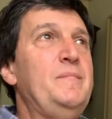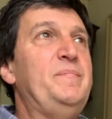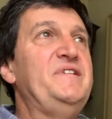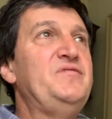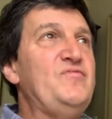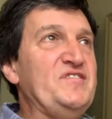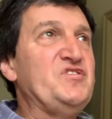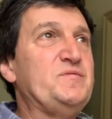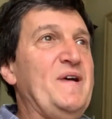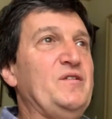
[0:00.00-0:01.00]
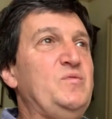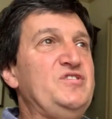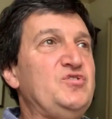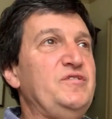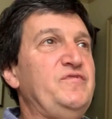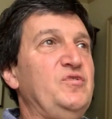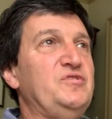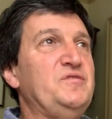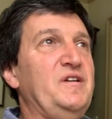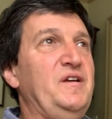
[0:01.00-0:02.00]
But in retrospect, we should have
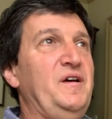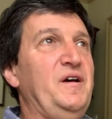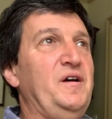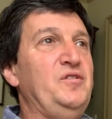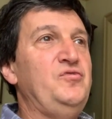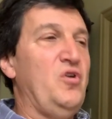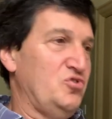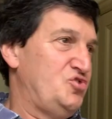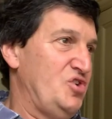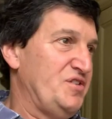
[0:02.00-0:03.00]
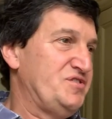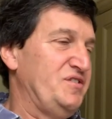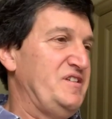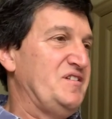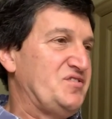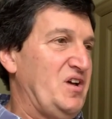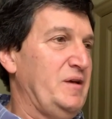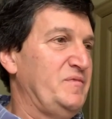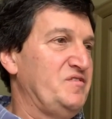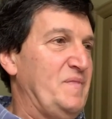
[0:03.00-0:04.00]
looked not just at the
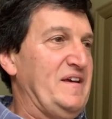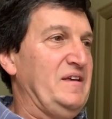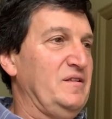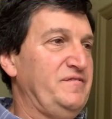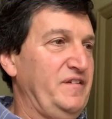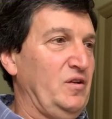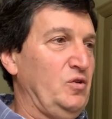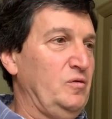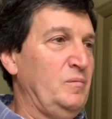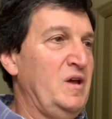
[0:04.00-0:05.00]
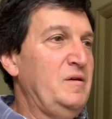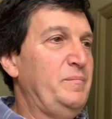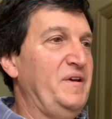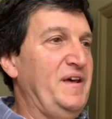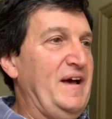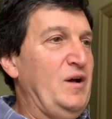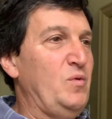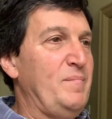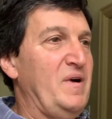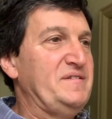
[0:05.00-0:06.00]
excitement of making the film, but how
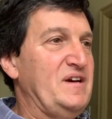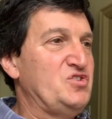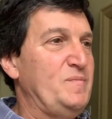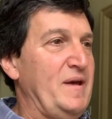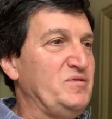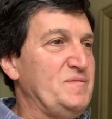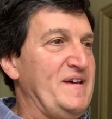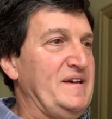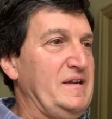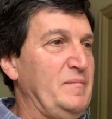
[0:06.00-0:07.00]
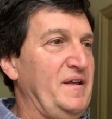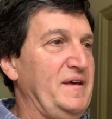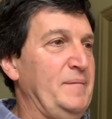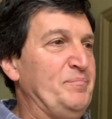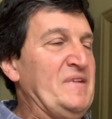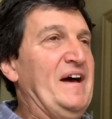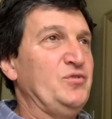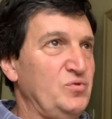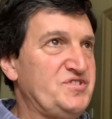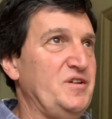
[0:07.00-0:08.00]
we might actually be able to make any money. And
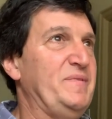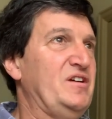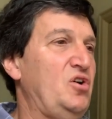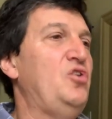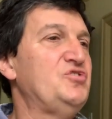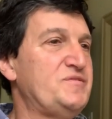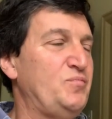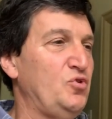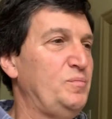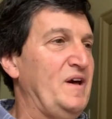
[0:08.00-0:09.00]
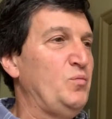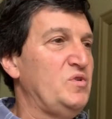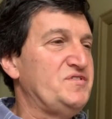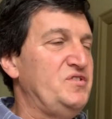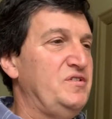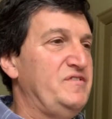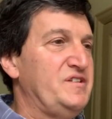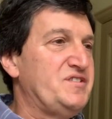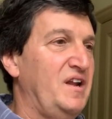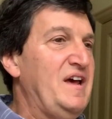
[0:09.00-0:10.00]
also, because broadband wasn't
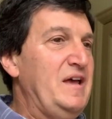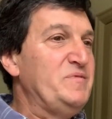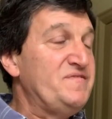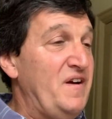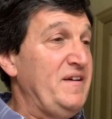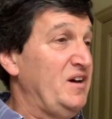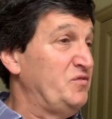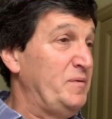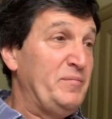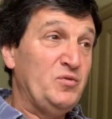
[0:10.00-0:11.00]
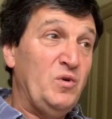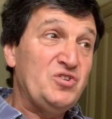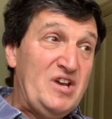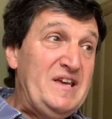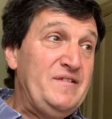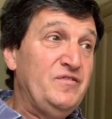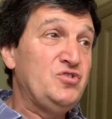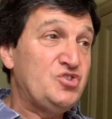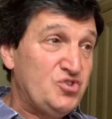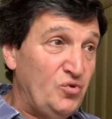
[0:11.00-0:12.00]
universal, it was very hard for people to watch even
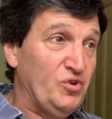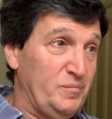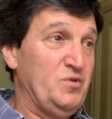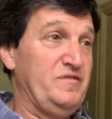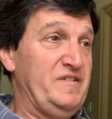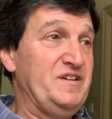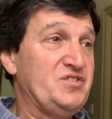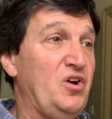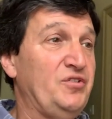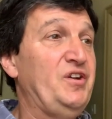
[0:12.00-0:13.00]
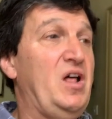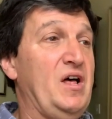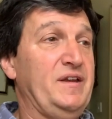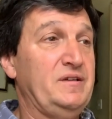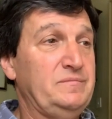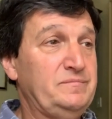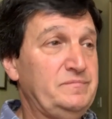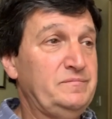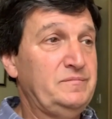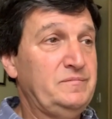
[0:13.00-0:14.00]
short movies online. So
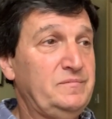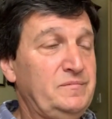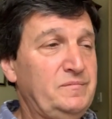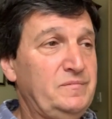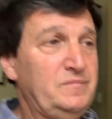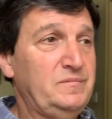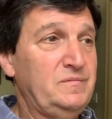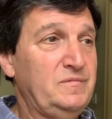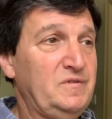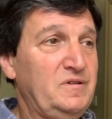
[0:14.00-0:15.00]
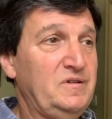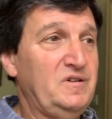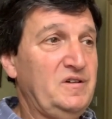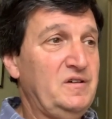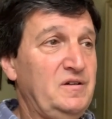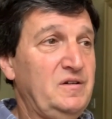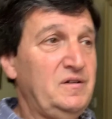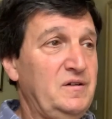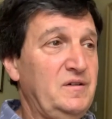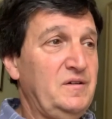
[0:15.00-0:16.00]
how were people watching it? There weren't
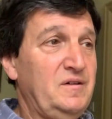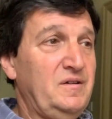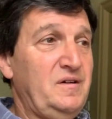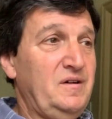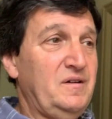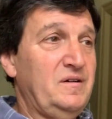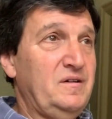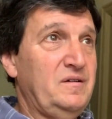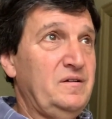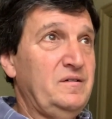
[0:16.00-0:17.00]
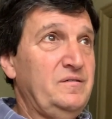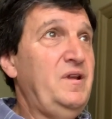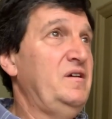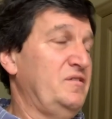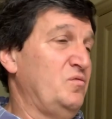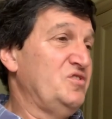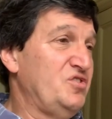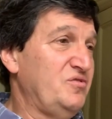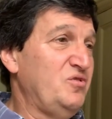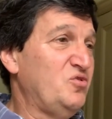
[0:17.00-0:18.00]
laptops either, were there? No,
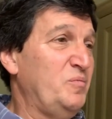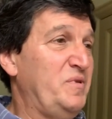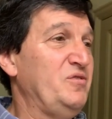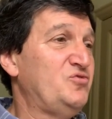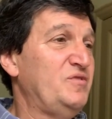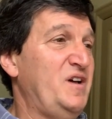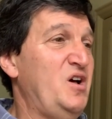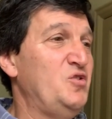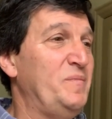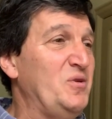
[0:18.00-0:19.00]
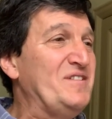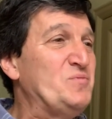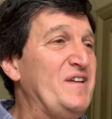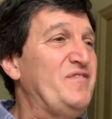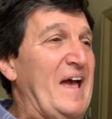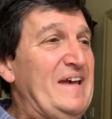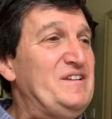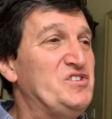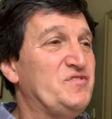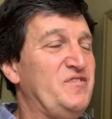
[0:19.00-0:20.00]
watching on your computer at home. But you had to wait for
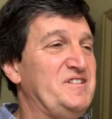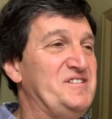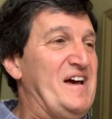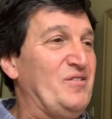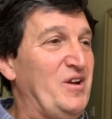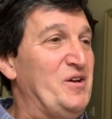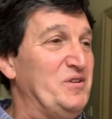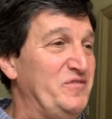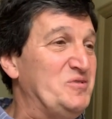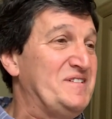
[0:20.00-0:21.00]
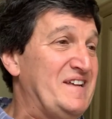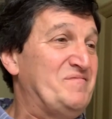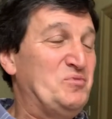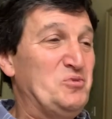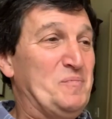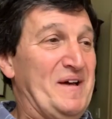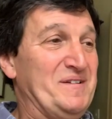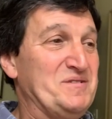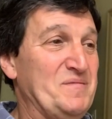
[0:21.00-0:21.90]
ages for it to download if you didn't have broadband.